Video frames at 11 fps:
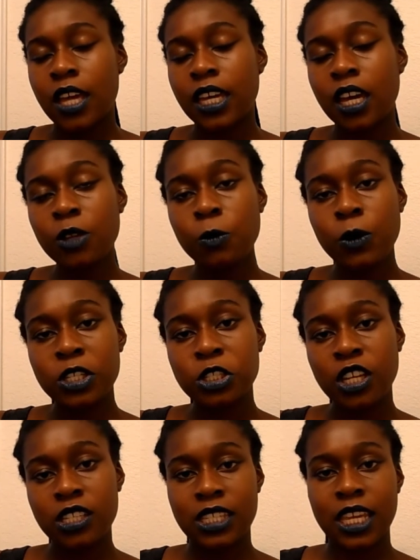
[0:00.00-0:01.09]
I kind of
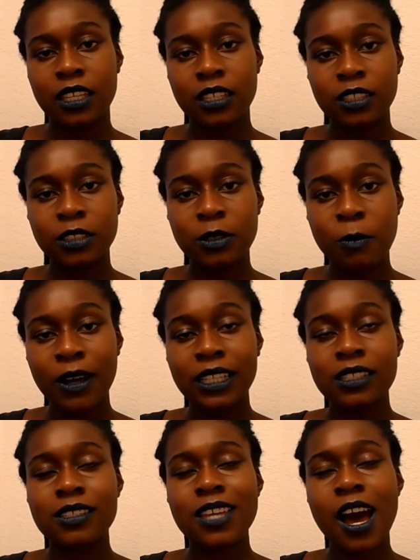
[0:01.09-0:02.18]
wish I'd taken my
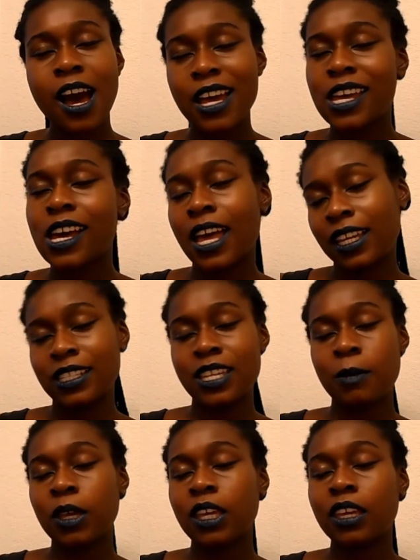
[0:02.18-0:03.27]
entire
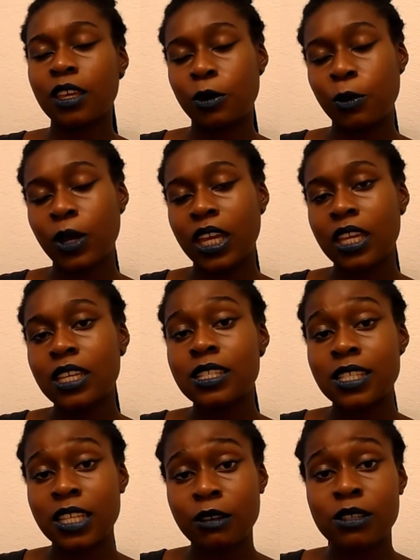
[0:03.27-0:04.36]
academic career
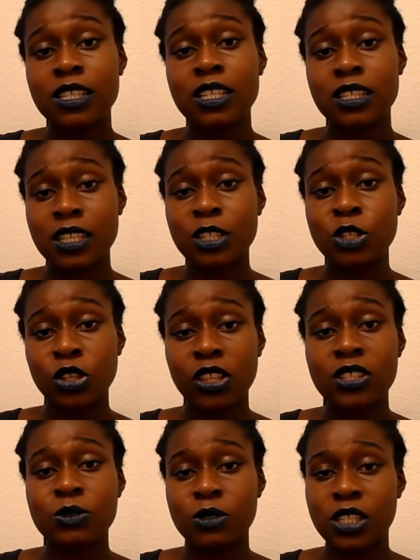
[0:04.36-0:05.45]
as seriously as I took
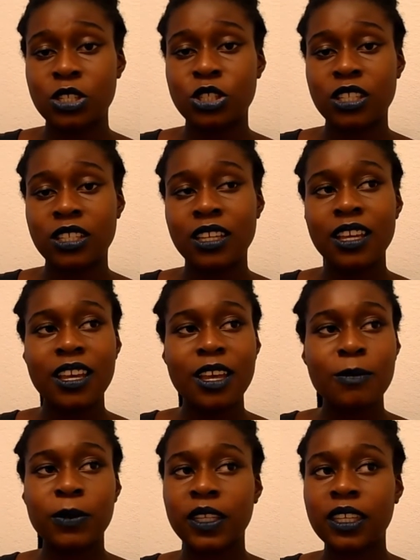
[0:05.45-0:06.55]
this audition,
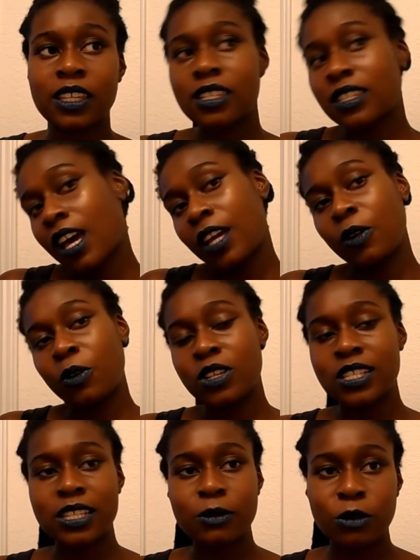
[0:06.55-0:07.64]
because I
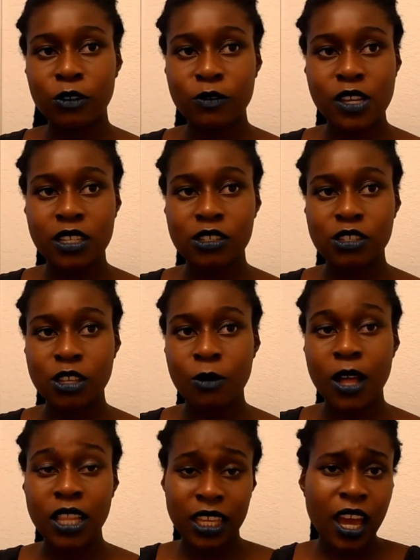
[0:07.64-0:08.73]
honestly would have done
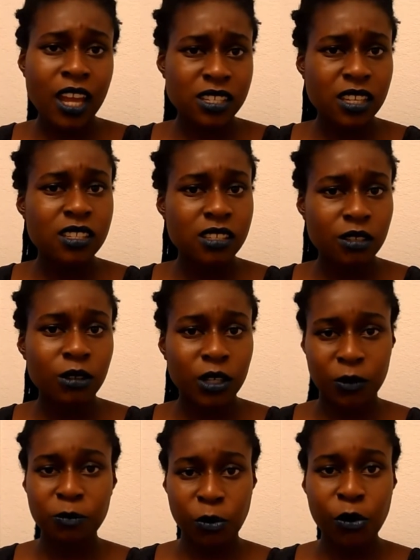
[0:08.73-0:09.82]
so well. Like, I did
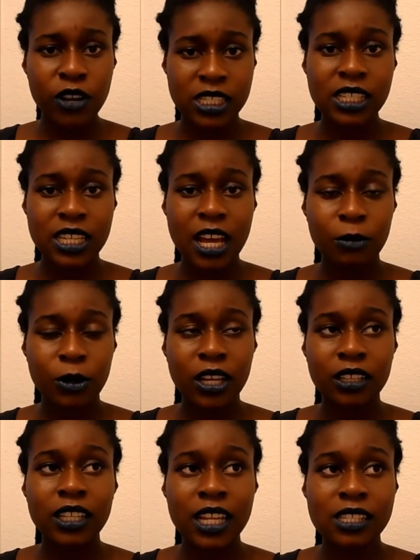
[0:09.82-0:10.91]
do pretty damn
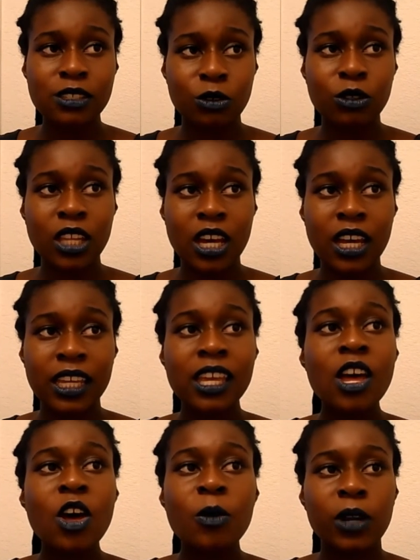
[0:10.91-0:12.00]
well, let's not lie,
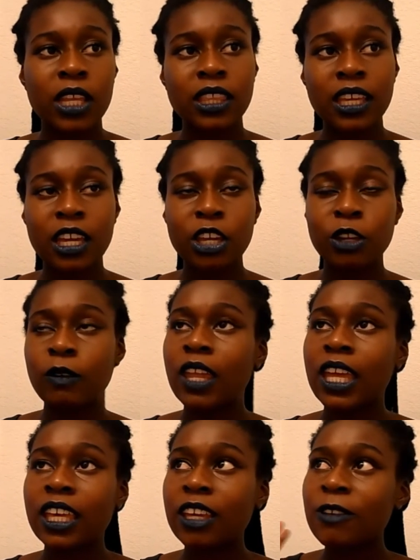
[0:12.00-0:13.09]
but I think I could have,
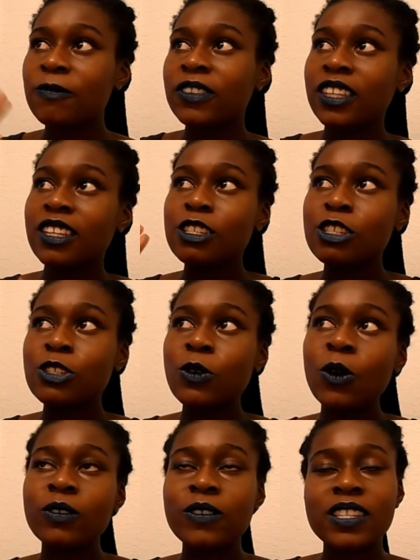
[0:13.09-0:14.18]
like,
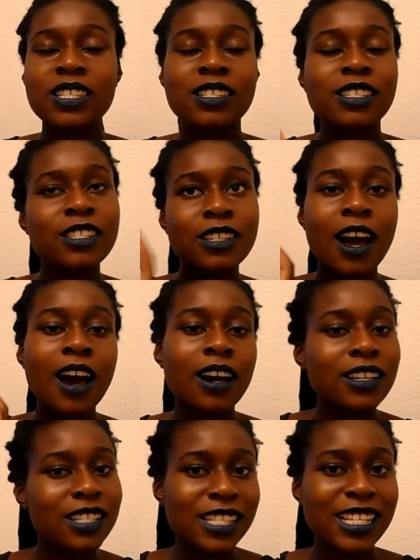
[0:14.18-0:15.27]
soared for the
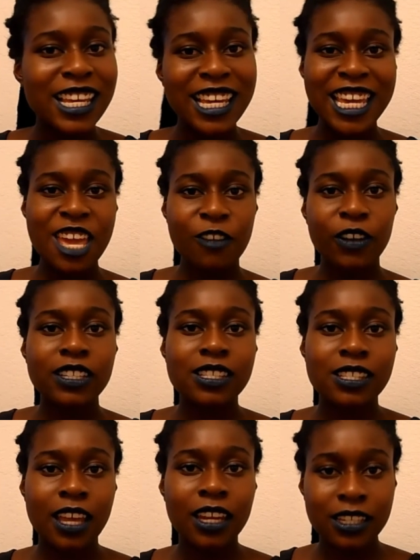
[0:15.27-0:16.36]
stars if I
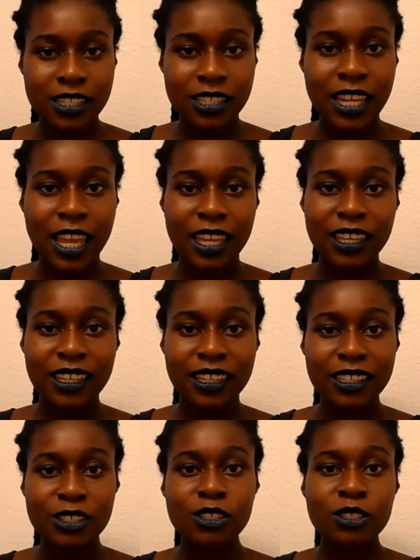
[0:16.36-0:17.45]
decided to
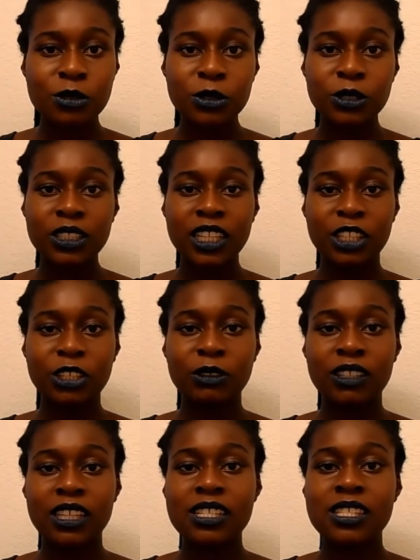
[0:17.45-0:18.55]
take school and
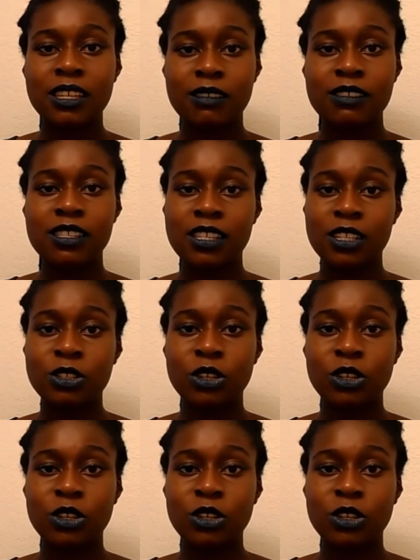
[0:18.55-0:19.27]
uni as seriously as